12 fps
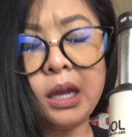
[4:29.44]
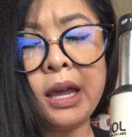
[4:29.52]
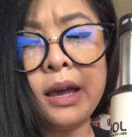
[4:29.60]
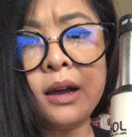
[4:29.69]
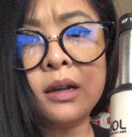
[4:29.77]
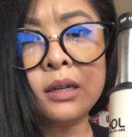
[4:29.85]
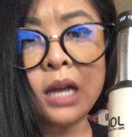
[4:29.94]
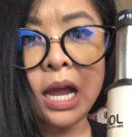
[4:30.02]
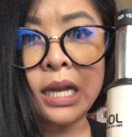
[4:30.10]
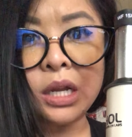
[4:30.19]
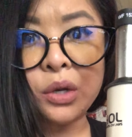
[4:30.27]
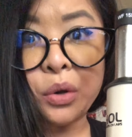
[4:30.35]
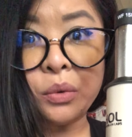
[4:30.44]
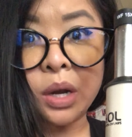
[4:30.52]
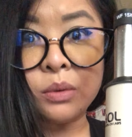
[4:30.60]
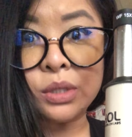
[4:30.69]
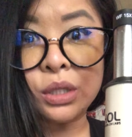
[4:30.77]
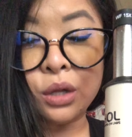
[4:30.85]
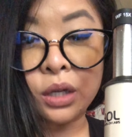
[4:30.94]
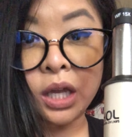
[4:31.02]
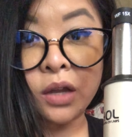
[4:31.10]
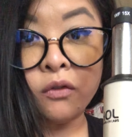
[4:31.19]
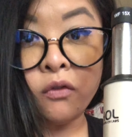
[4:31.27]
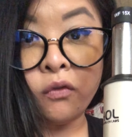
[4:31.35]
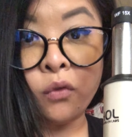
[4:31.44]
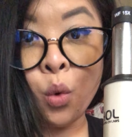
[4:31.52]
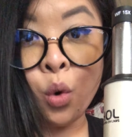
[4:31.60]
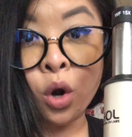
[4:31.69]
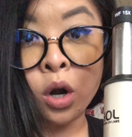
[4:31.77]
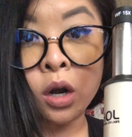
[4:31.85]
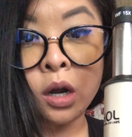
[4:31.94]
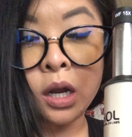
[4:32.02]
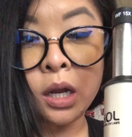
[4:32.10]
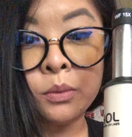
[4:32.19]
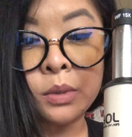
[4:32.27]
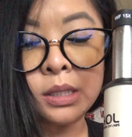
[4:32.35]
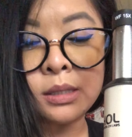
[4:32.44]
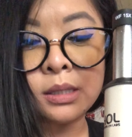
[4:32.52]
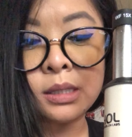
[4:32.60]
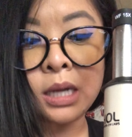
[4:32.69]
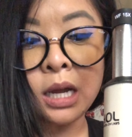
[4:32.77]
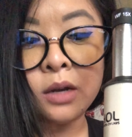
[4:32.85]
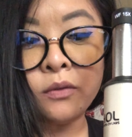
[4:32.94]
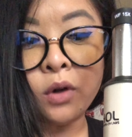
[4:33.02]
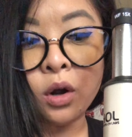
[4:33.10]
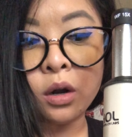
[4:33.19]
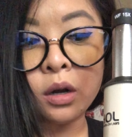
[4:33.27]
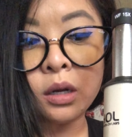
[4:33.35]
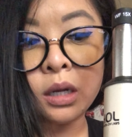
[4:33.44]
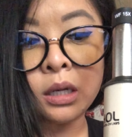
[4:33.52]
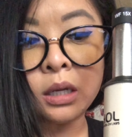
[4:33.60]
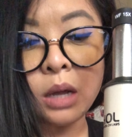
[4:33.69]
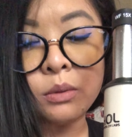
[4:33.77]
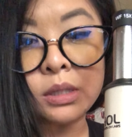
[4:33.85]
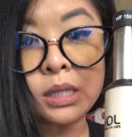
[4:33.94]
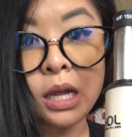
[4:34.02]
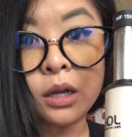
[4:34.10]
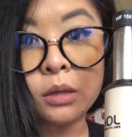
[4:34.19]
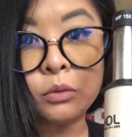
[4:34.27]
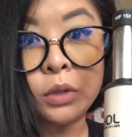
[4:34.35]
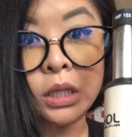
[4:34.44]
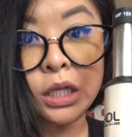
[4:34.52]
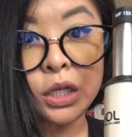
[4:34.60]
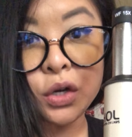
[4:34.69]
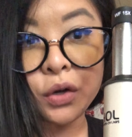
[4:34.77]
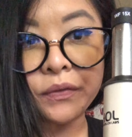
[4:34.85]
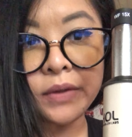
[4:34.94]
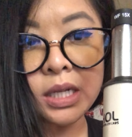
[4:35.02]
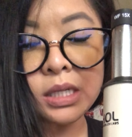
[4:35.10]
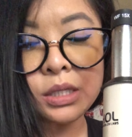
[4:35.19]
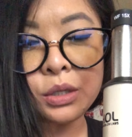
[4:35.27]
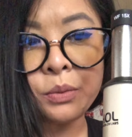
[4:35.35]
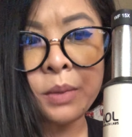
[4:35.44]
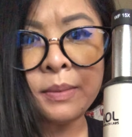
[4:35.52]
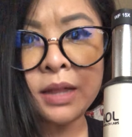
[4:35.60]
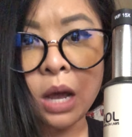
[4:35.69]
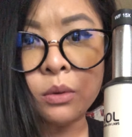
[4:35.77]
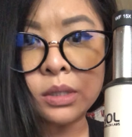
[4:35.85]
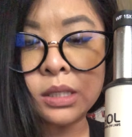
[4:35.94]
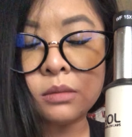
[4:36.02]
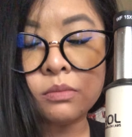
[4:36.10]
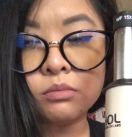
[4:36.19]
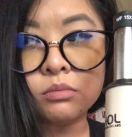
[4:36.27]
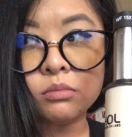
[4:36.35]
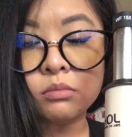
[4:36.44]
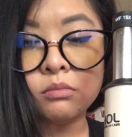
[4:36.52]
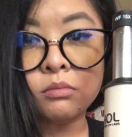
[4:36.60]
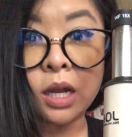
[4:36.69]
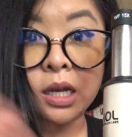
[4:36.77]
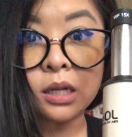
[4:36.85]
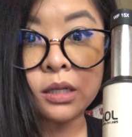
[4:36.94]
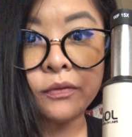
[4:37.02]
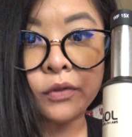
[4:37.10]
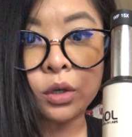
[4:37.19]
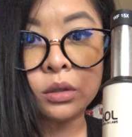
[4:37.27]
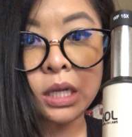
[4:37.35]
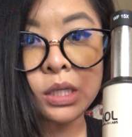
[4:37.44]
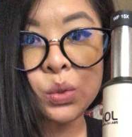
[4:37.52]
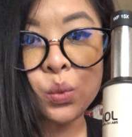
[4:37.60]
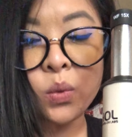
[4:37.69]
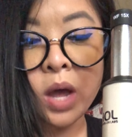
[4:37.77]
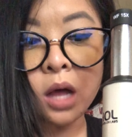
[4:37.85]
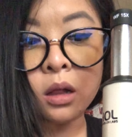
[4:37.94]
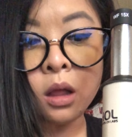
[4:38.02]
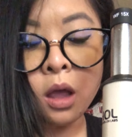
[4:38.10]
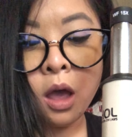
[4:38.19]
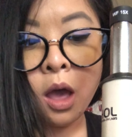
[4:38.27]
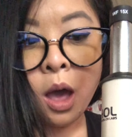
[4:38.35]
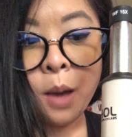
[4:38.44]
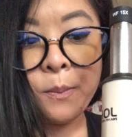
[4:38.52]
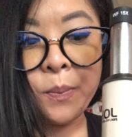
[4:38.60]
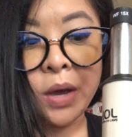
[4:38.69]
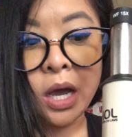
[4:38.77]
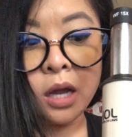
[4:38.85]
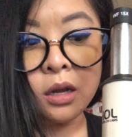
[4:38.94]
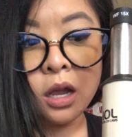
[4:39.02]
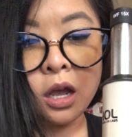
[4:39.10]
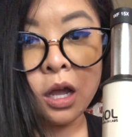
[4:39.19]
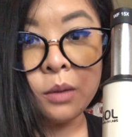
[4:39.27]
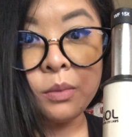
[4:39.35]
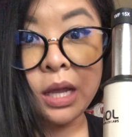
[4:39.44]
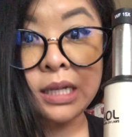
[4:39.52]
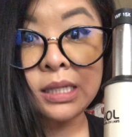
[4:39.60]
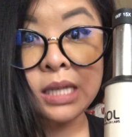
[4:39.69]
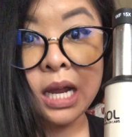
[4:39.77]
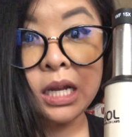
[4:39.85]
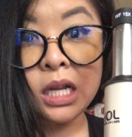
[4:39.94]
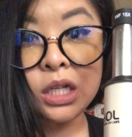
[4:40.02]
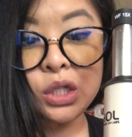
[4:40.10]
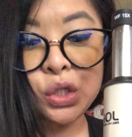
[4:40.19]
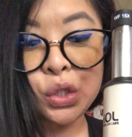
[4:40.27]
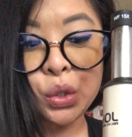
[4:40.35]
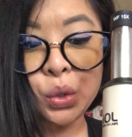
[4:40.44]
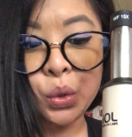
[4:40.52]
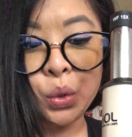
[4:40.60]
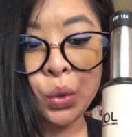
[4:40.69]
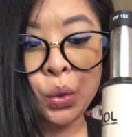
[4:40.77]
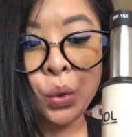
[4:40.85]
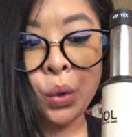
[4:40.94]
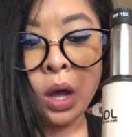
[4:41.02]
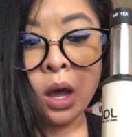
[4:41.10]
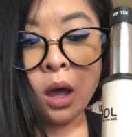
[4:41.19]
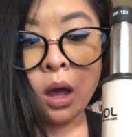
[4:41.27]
And I didn't know what I was looking for. It was kind of hard, and I was like really nervous, so maybe that made it difficult as well. But I'm excited to